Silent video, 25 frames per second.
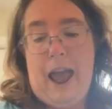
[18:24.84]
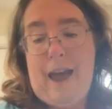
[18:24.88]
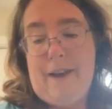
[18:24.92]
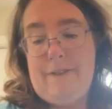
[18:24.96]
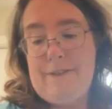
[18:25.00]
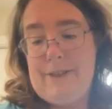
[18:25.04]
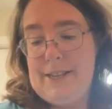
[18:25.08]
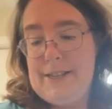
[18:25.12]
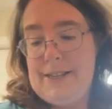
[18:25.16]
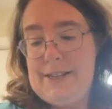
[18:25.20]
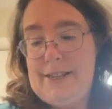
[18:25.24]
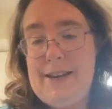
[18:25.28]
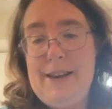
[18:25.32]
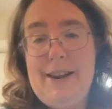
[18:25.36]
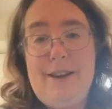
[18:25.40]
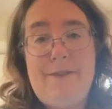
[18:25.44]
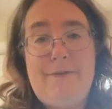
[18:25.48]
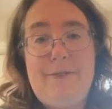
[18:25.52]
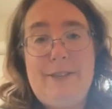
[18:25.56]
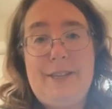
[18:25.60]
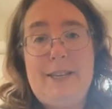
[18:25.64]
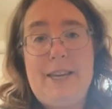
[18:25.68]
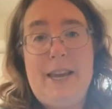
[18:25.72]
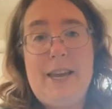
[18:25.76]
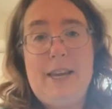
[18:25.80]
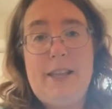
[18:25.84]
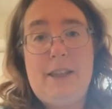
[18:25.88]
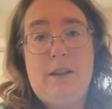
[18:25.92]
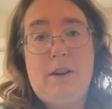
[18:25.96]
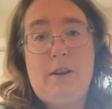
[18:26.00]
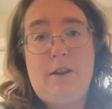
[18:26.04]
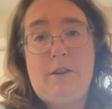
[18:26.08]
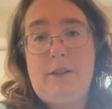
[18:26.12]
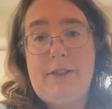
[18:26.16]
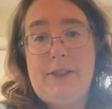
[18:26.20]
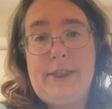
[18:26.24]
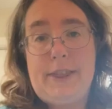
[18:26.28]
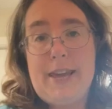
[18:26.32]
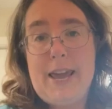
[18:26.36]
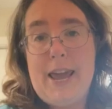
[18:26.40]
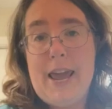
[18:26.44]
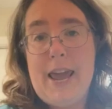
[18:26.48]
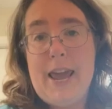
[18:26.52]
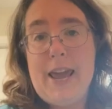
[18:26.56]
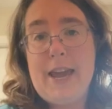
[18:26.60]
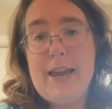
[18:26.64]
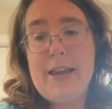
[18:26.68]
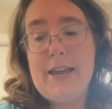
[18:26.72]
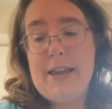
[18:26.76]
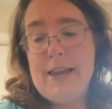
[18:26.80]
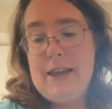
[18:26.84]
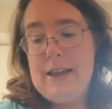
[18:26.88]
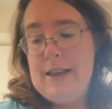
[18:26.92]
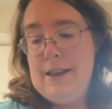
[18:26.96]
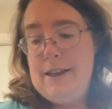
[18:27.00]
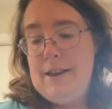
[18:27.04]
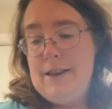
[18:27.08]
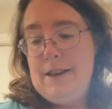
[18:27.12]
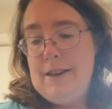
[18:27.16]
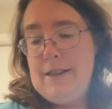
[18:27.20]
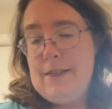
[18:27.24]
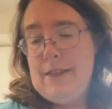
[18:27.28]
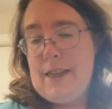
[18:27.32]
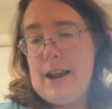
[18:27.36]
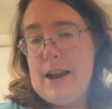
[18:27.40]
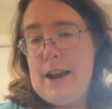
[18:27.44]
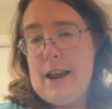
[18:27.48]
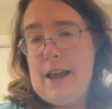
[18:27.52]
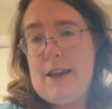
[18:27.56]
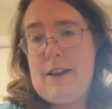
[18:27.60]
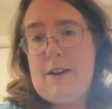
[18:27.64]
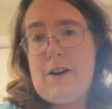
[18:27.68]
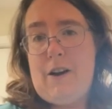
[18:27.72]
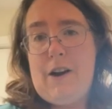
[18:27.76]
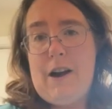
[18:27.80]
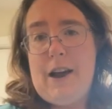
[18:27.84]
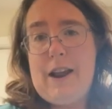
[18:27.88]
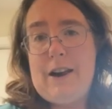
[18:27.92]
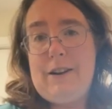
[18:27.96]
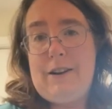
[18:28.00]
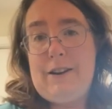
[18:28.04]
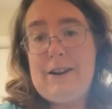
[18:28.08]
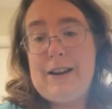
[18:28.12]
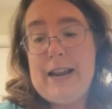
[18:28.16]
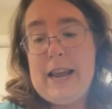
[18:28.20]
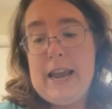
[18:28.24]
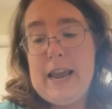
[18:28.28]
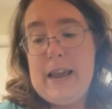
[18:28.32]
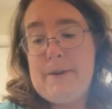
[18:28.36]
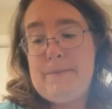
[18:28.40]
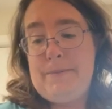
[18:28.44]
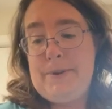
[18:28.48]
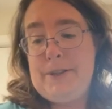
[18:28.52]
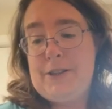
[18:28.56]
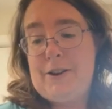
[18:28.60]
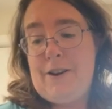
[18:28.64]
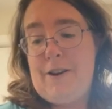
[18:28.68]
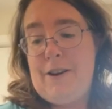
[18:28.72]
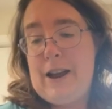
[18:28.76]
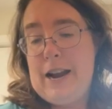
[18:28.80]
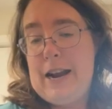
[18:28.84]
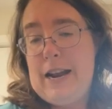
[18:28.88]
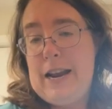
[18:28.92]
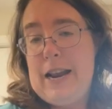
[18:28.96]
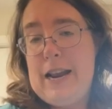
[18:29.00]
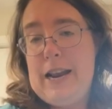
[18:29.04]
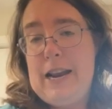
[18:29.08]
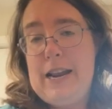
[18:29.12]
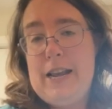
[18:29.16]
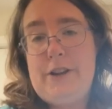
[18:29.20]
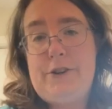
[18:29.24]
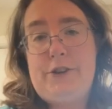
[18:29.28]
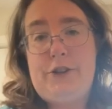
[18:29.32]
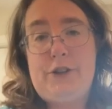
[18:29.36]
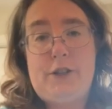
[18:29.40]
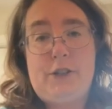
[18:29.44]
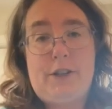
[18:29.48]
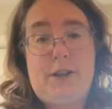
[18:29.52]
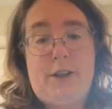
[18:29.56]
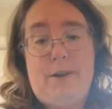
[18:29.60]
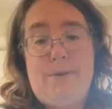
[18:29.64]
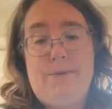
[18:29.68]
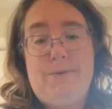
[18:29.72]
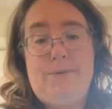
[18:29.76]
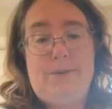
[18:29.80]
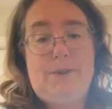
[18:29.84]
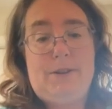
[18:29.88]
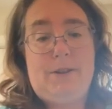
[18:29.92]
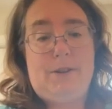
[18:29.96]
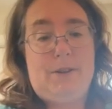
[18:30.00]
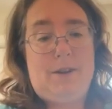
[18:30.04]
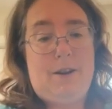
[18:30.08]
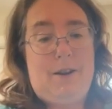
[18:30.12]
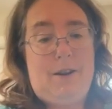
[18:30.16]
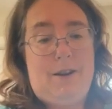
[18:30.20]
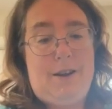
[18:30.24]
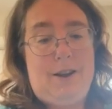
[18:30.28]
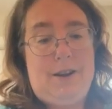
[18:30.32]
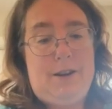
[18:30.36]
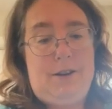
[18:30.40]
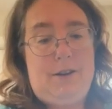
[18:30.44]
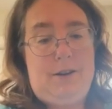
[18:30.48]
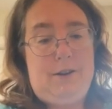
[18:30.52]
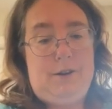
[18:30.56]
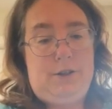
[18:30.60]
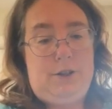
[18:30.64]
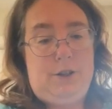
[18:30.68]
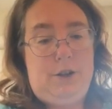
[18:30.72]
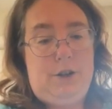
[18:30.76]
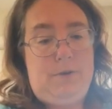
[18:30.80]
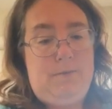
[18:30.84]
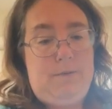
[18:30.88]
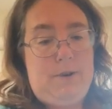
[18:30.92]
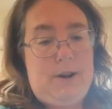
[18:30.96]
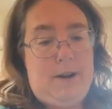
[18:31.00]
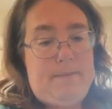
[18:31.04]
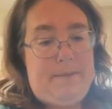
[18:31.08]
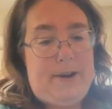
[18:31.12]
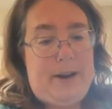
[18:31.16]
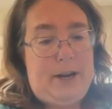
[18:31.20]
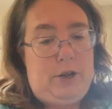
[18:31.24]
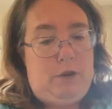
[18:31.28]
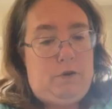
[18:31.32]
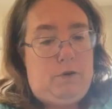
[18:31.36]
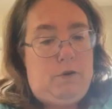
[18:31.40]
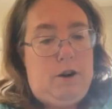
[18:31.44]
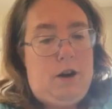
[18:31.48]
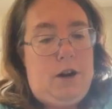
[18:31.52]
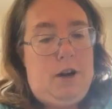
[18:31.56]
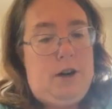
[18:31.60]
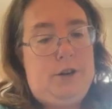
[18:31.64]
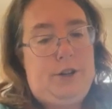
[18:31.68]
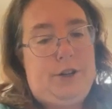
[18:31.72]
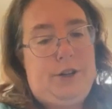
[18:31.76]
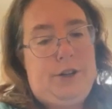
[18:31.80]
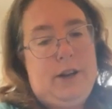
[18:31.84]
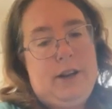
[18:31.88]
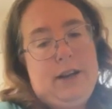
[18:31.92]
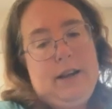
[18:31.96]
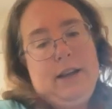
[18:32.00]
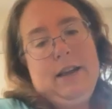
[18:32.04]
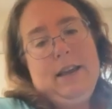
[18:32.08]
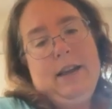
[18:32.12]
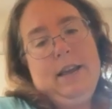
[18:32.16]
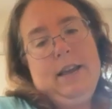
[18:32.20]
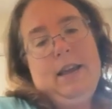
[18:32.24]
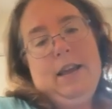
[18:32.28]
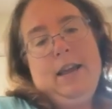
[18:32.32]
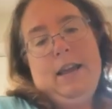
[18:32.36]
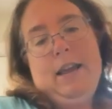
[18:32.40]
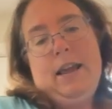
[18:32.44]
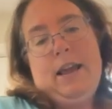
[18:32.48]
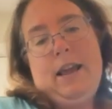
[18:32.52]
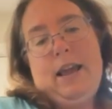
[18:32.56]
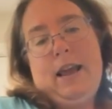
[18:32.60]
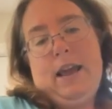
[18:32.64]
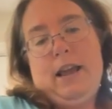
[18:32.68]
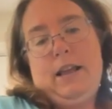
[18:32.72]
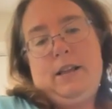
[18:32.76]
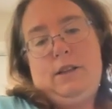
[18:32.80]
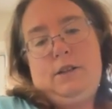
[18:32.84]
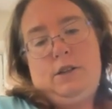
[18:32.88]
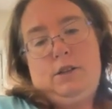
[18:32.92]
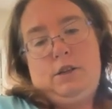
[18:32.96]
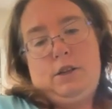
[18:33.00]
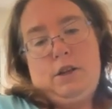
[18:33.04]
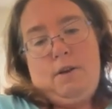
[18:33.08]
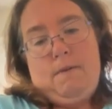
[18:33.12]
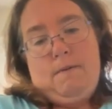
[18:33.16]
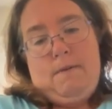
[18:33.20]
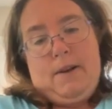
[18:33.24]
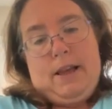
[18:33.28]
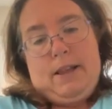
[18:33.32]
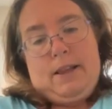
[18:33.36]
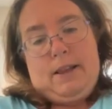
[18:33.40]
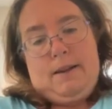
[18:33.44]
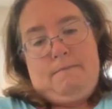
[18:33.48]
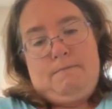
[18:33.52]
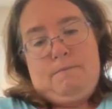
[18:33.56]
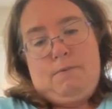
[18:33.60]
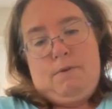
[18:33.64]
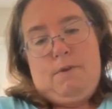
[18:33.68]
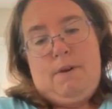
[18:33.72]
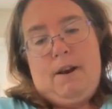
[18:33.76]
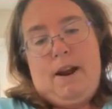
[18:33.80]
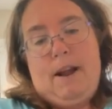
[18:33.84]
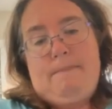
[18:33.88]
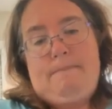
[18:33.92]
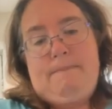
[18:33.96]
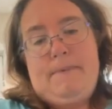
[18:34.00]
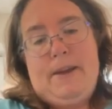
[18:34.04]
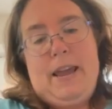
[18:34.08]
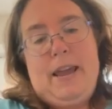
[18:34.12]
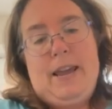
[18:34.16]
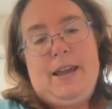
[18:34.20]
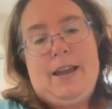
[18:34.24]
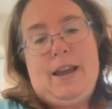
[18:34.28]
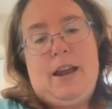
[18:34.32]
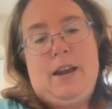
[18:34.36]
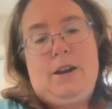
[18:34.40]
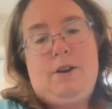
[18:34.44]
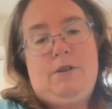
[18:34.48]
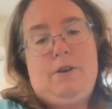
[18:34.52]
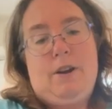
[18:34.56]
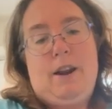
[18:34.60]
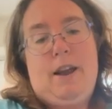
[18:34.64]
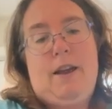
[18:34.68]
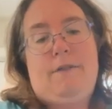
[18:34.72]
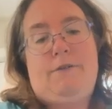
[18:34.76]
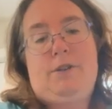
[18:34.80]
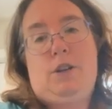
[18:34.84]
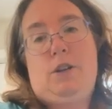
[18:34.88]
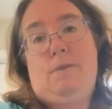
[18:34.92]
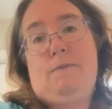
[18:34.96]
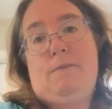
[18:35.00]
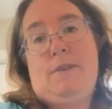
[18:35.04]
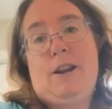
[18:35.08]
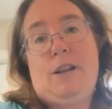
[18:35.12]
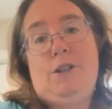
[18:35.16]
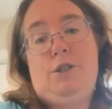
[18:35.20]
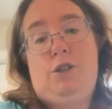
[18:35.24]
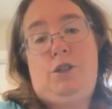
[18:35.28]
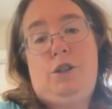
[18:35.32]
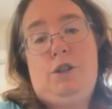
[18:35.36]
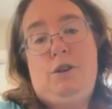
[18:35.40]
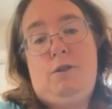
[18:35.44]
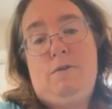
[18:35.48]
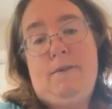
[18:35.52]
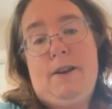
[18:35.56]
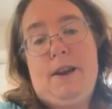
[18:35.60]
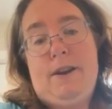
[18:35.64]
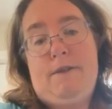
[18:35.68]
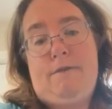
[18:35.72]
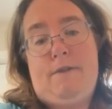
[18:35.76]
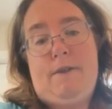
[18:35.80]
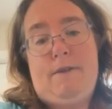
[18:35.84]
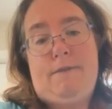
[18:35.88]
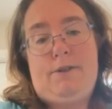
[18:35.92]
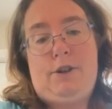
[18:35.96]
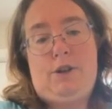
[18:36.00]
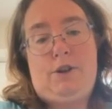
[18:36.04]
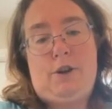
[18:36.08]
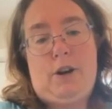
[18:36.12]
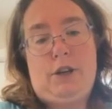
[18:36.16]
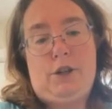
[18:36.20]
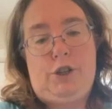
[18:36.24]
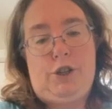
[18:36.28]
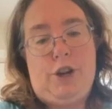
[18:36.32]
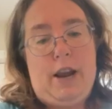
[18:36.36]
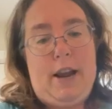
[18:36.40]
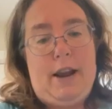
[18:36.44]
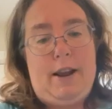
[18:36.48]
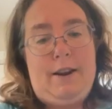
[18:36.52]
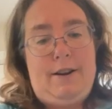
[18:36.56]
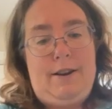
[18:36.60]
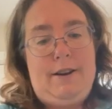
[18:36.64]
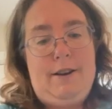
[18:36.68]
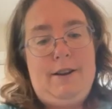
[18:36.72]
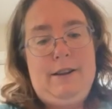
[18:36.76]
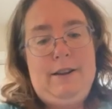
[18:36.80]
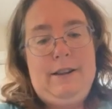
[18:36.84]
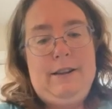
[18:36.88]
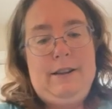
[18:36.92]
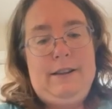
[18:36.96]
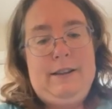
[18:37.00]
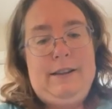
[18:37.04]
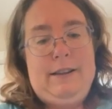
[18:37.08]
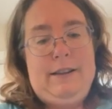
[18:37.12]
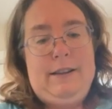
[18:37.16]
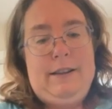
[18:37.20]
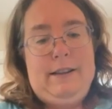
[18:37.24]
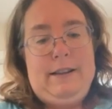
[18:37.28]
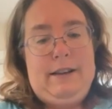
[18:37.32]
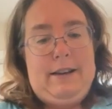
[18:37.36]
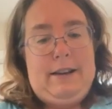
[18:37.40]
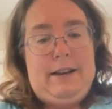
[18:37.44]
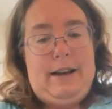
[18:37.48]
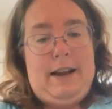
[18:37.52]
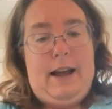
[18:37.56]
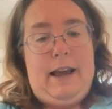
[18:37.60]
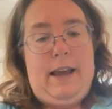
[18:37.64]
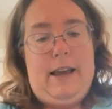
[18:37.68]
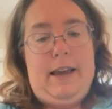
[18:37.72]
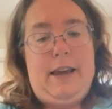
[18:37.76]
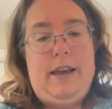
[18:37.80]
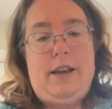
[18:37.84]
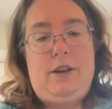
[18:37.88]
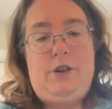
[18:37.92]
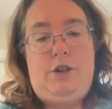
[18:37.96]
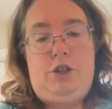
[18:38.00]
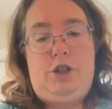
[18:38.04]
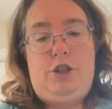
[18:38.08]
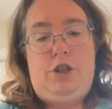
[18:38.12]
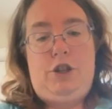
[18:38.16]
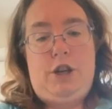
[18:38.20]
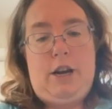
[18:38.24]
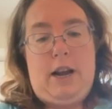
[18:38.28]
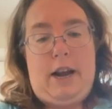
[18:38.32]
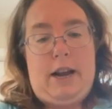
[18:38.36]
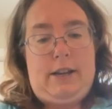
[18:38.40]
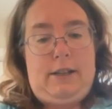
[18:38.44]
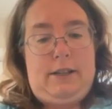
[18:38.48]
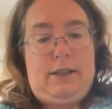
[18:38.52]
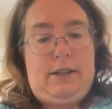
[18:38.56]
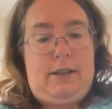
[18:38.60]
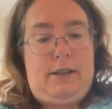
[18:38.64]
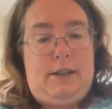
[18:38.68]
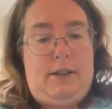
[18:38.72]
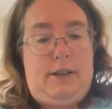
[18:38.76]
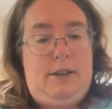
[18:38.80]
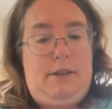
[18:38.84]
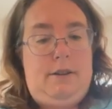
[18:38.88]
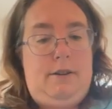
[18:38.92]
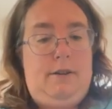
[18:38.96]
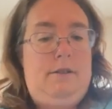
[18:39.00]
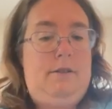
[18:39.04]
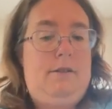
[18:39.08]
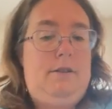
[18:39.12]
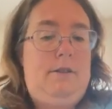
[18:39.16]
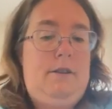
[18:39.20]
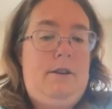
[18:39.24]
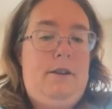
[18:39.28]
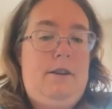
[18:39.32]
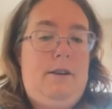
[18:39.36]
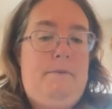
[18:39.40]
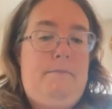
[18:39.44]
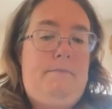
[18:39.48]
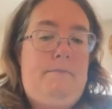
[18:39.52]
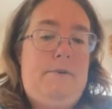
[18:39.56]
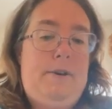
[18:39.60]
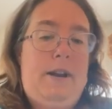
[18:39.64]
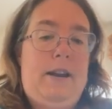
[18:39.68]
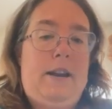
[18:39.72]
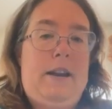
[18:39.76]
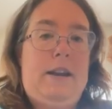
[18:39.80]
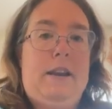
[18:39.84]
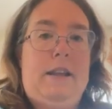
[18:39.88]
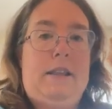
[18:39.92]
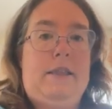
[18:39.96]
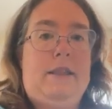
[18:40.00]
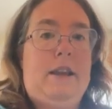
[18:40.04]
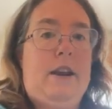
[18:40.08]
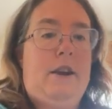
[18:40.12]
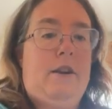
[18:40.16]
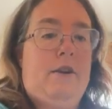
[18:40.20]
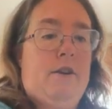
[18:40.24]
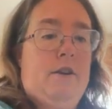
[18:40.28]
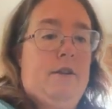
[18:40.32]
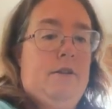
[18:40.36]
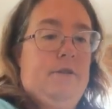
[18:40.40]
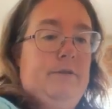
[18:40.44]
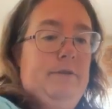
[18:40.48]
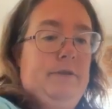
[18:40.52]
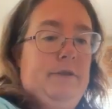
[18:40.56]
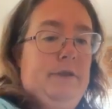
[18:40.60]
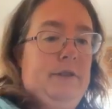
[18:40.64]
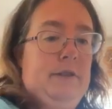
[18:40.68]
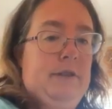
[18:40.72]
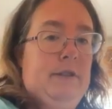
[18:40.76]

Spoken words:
I have this nifty little thing that I got on Amazon, and it just goes on to one of my jars. And so while I'm prepping, I don't have to run to and from the trash can. I can just put it in there.